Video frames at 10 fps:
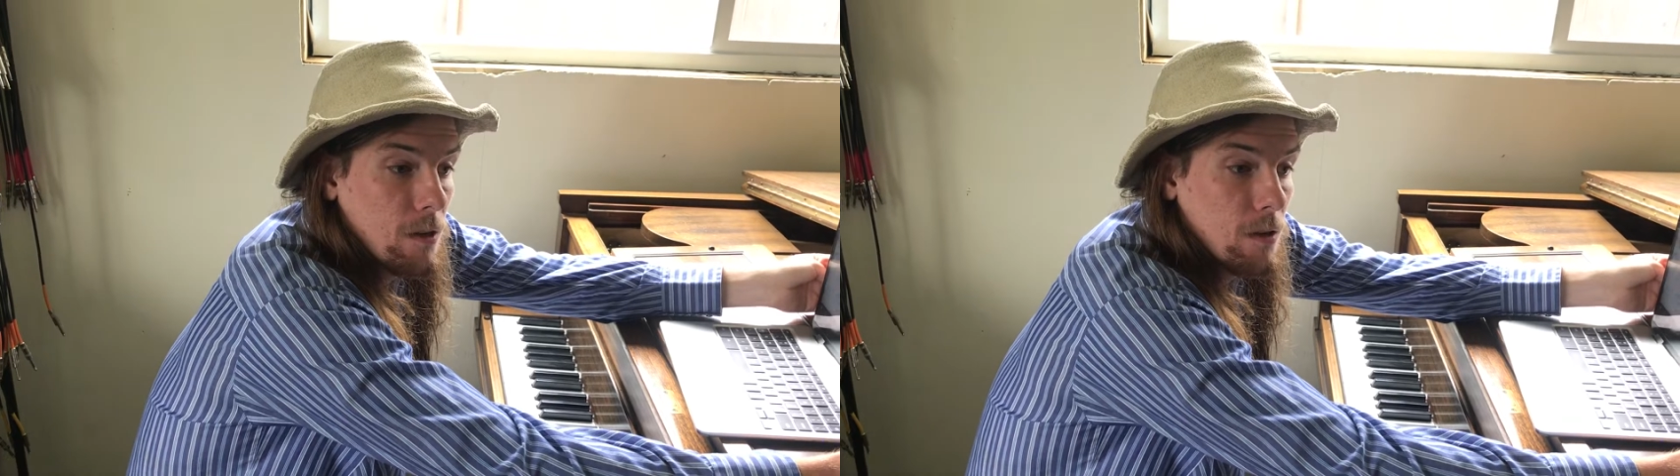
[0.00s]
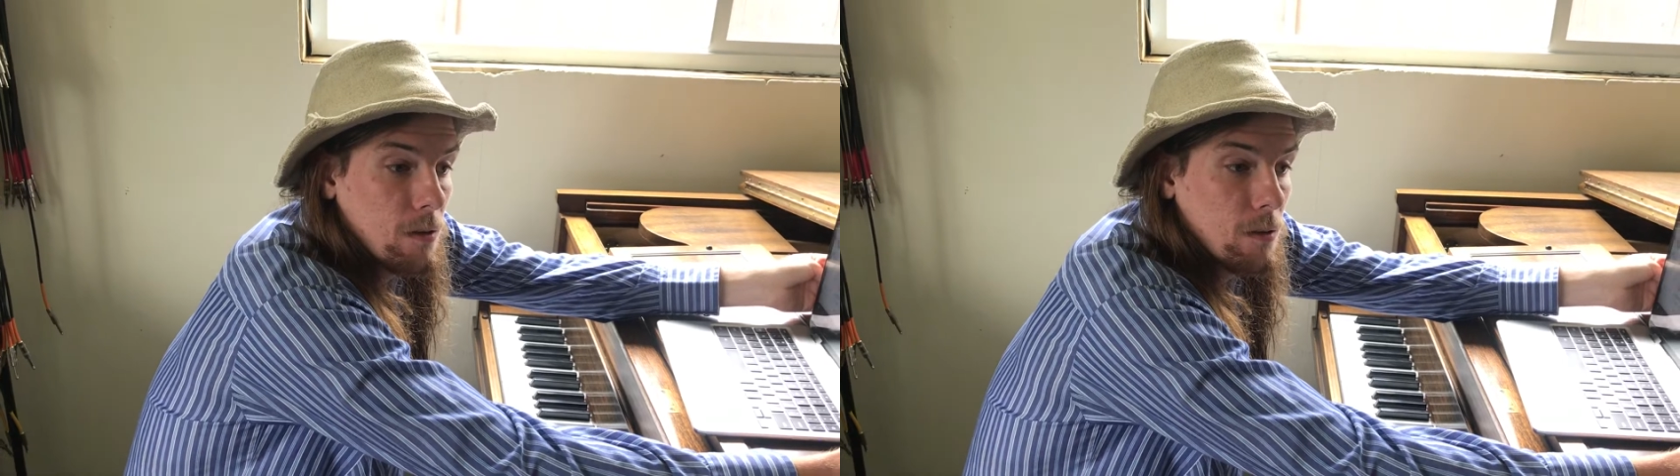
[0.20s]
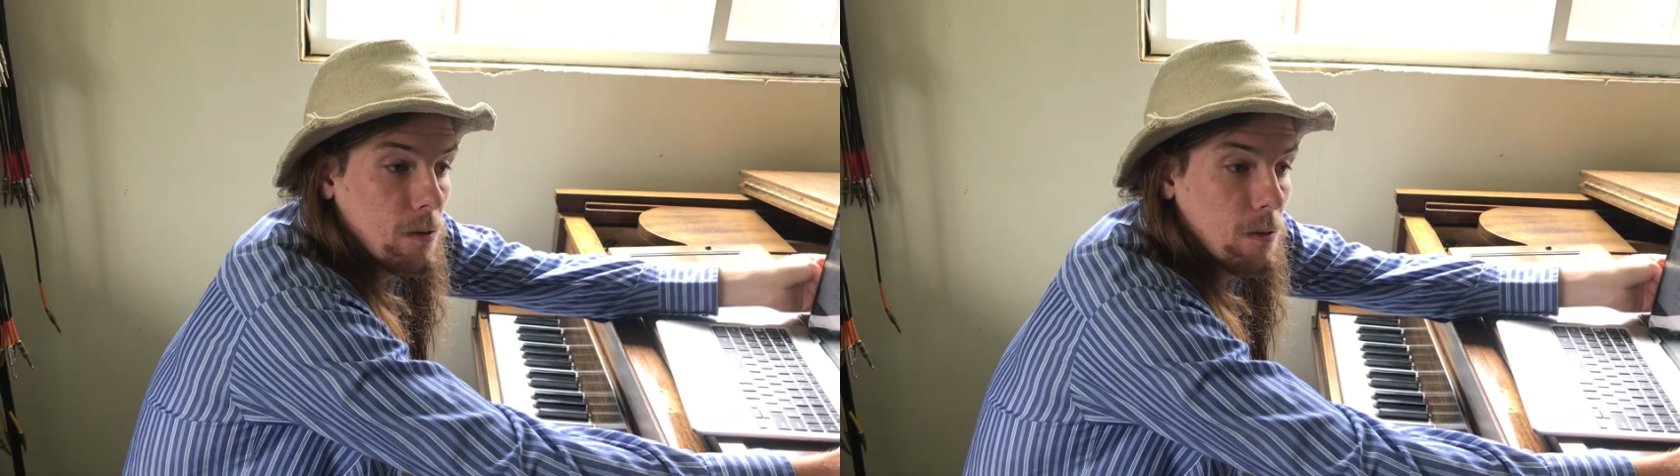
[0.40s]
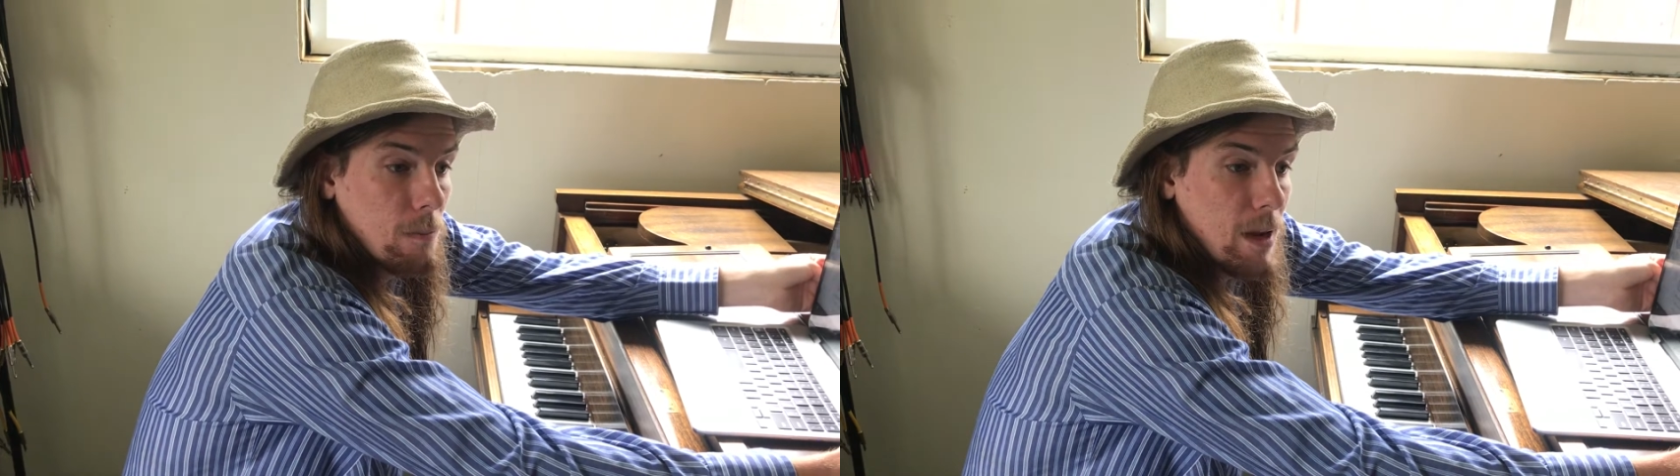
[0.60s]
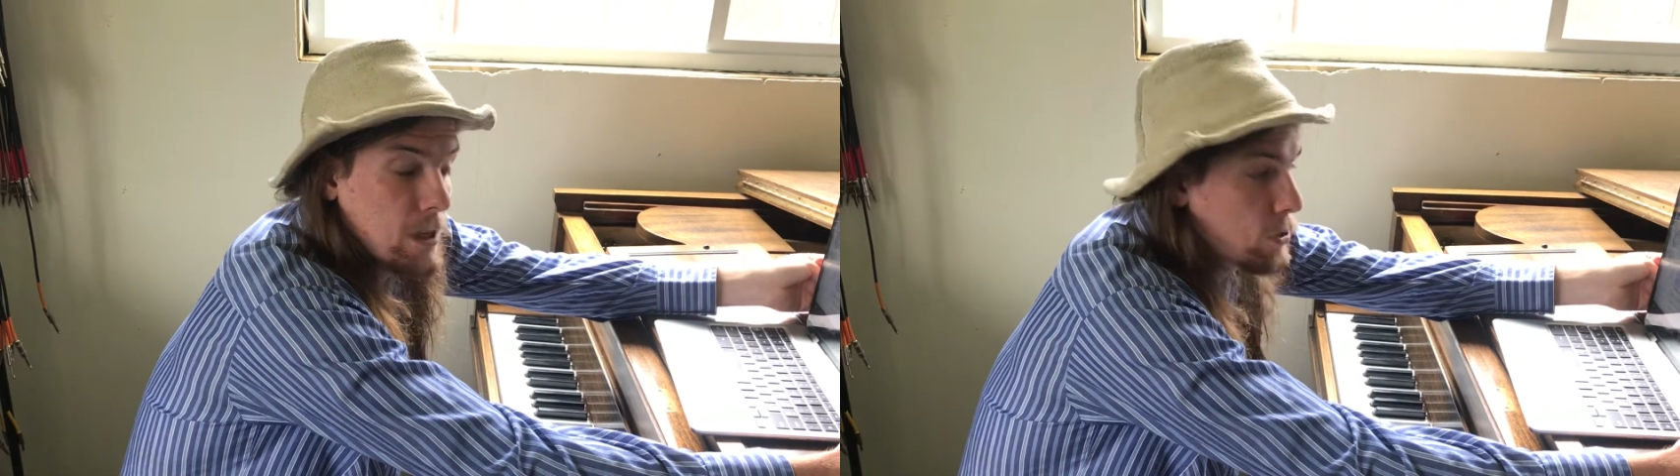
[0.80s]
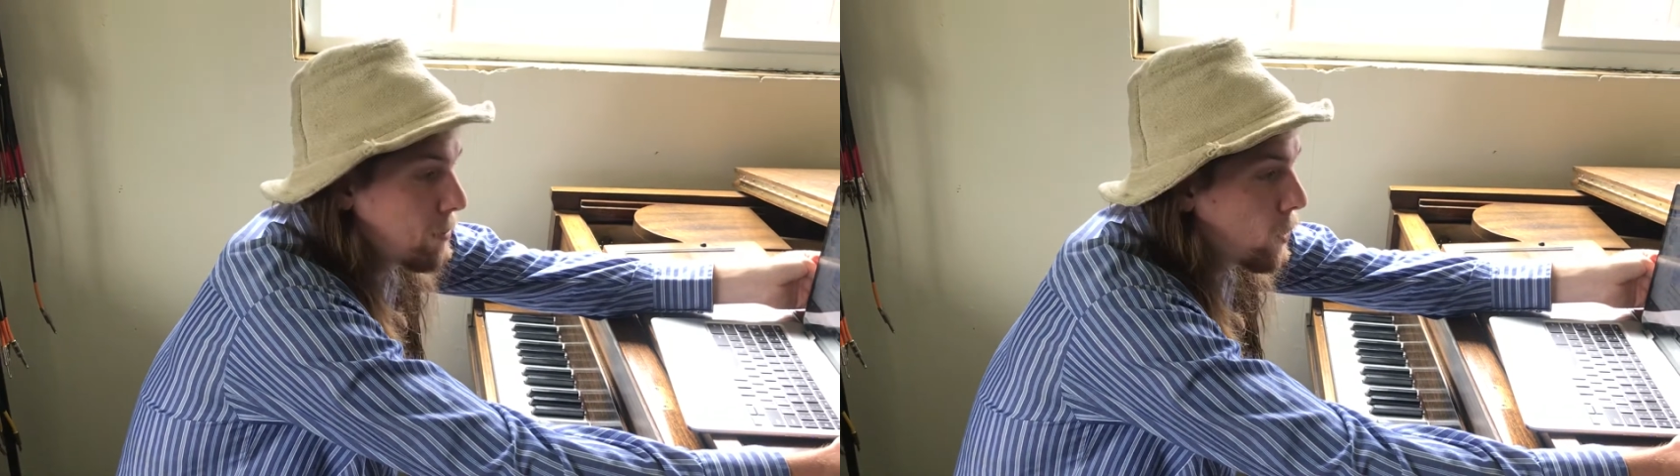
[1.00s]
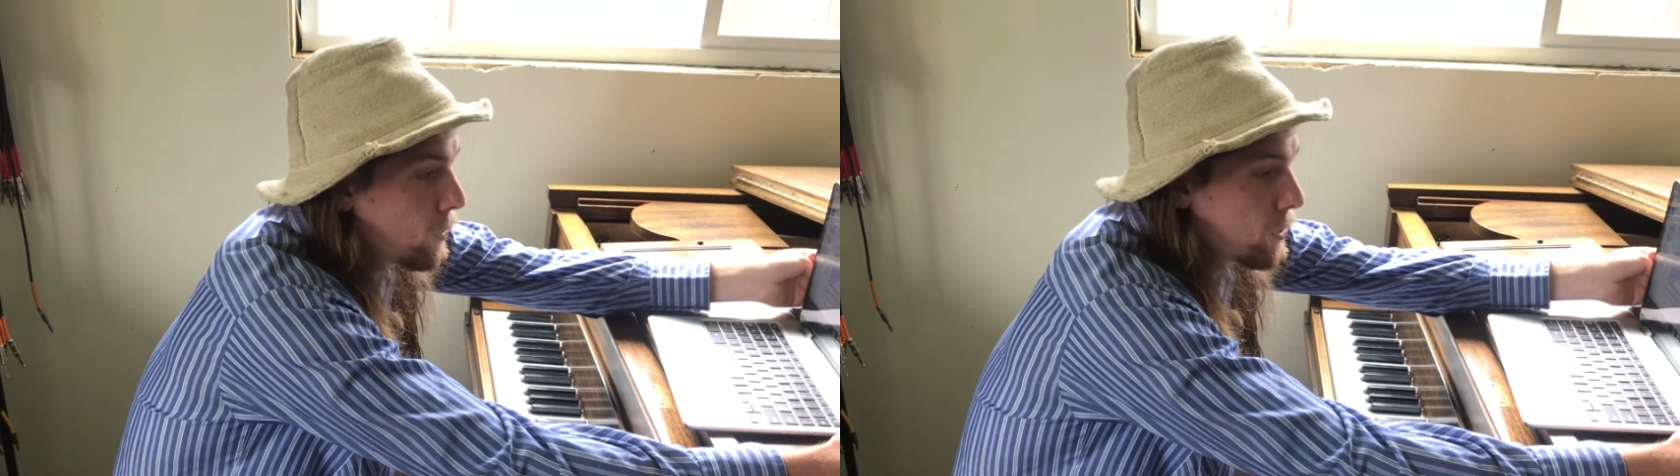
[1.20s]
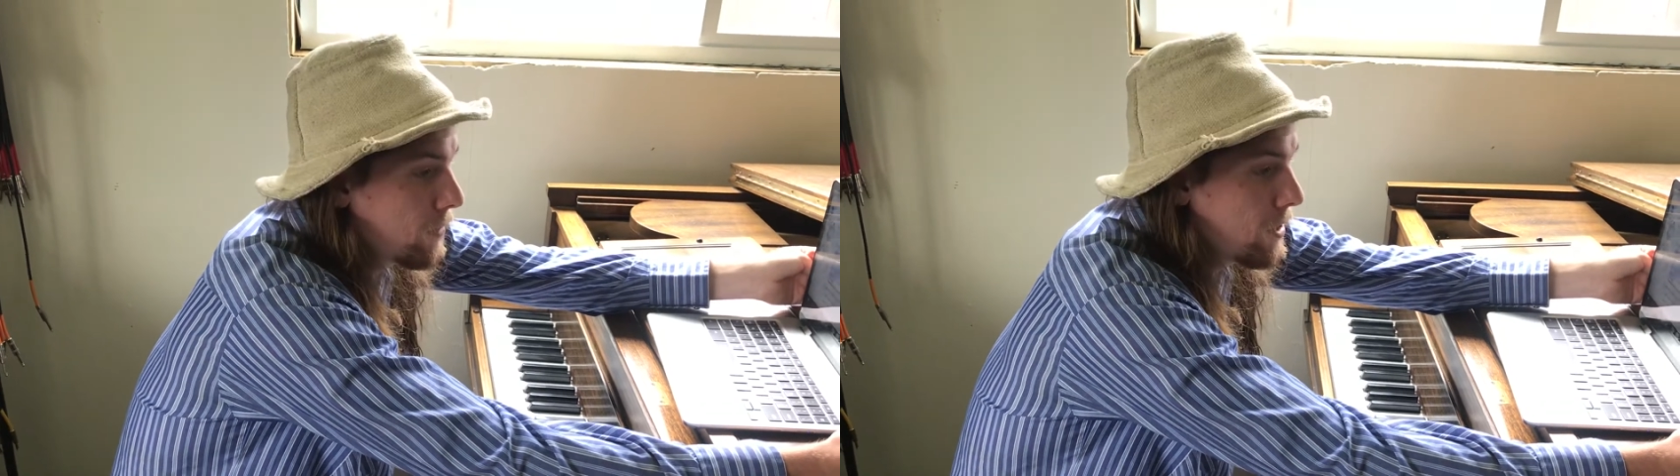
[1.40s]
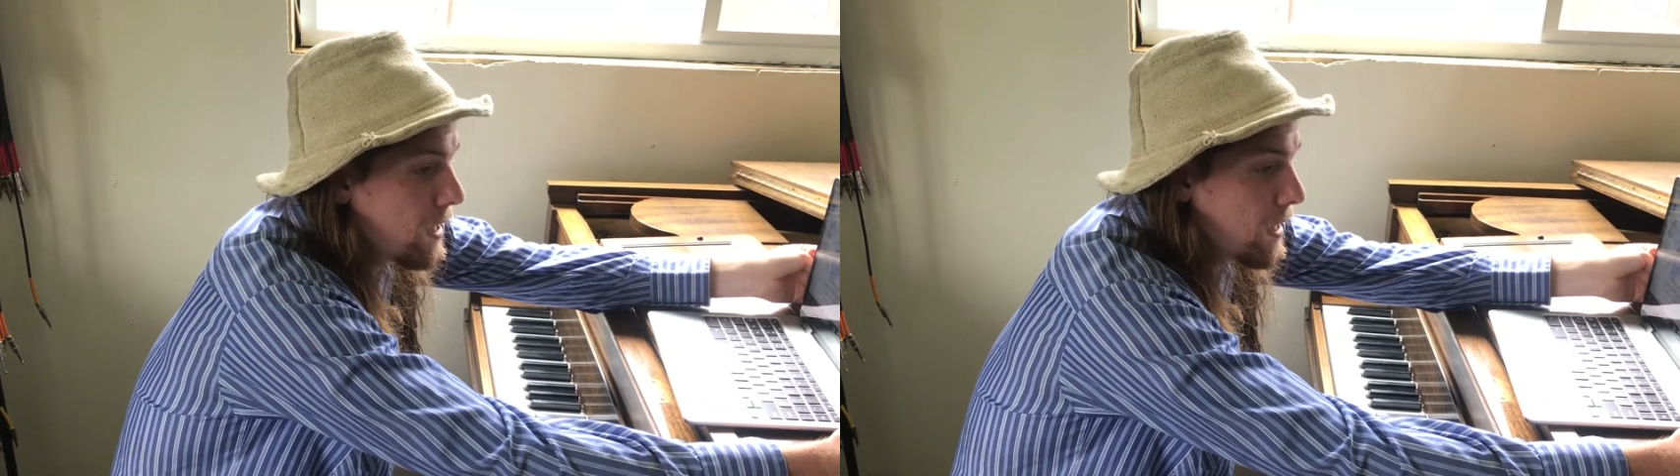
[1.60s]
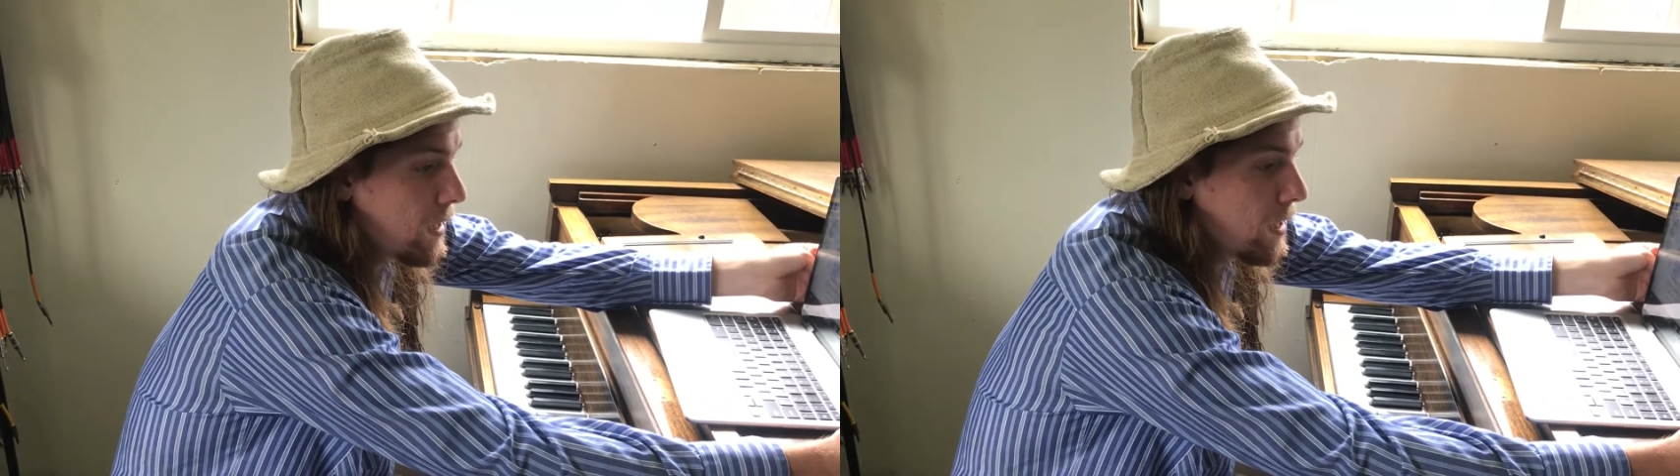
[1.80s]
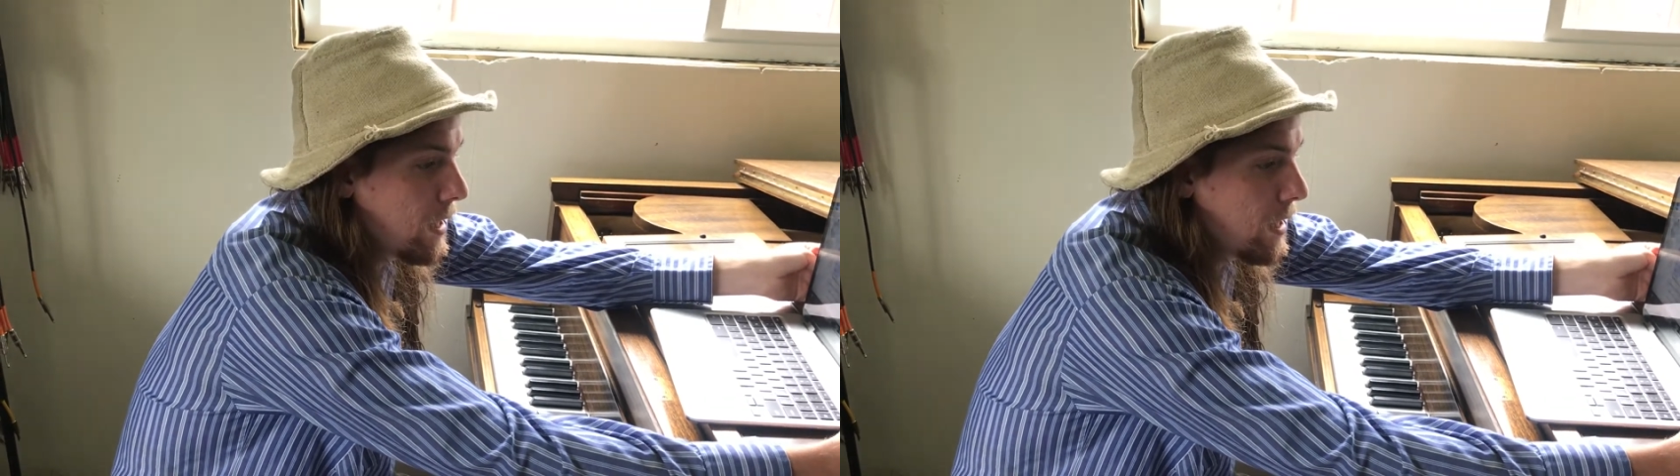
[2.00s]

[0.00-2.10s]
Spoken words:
the mainstream culture of the day.